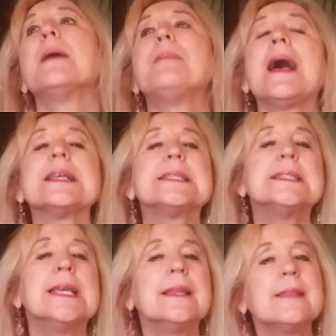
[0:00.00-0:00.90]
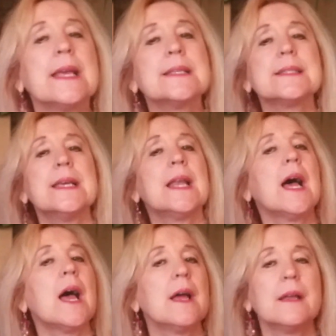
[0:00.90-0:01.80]
about seeing things in
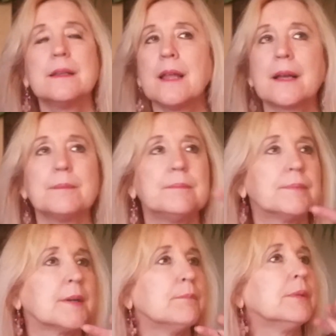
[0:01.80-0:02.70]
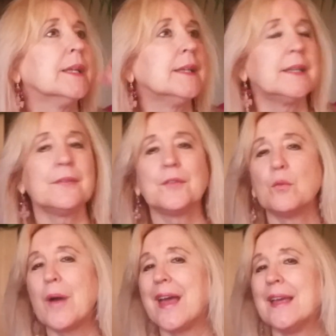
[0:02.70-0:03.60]
a completely
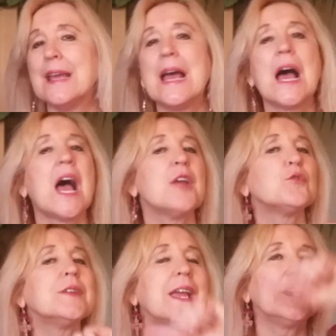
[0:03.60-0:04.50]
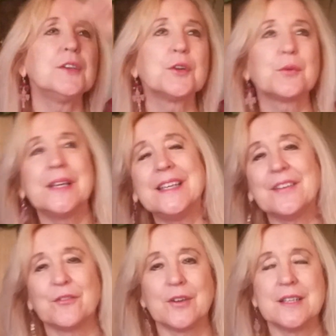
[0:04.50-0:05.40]
different way, 180-degree
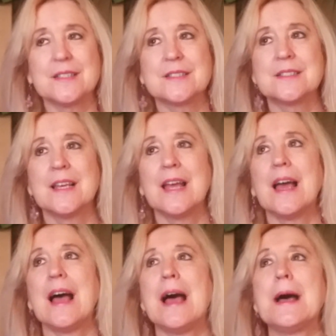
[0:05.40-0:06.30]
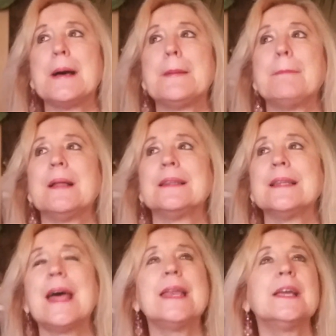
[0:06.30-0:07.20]
difference,
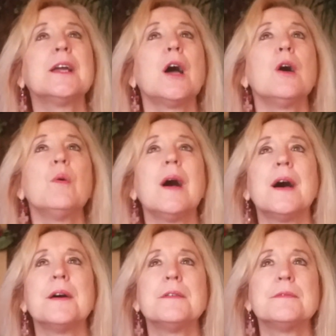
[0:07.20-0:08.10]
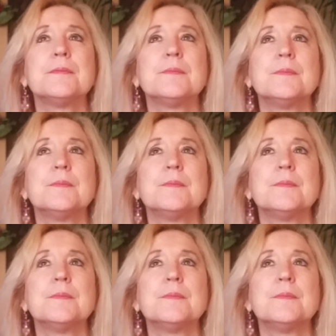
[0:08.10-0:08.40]
letting go of